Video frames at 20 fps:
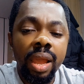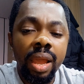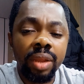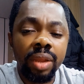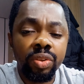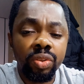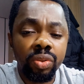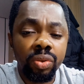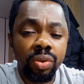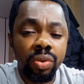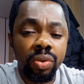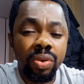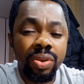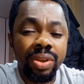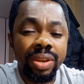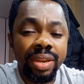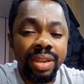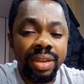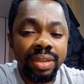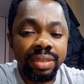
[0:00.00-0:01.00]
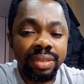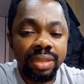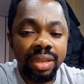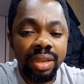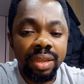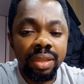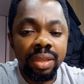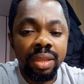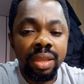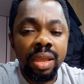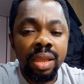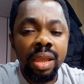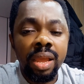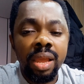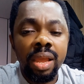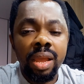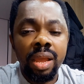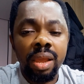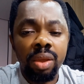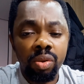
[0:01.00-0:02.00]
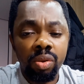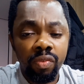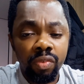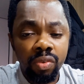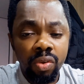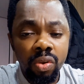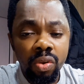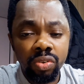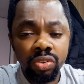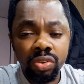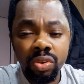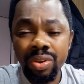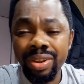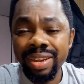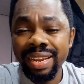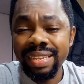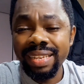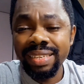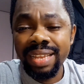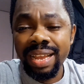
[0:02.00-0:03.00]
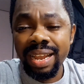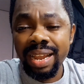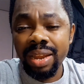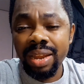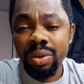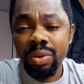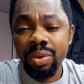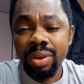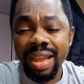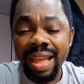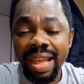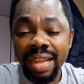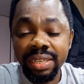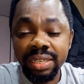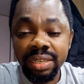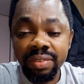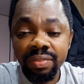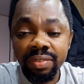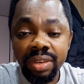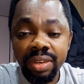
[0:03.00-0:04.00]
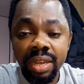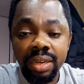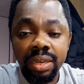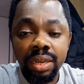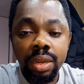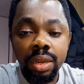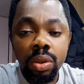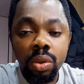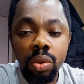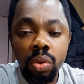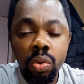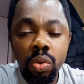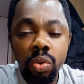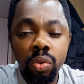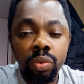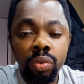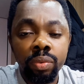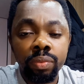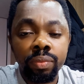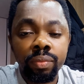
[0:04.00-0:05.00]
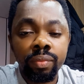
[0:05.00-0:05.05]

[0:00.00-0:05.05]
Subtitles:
at your condenser. And of course, condenser cannot achieve that alone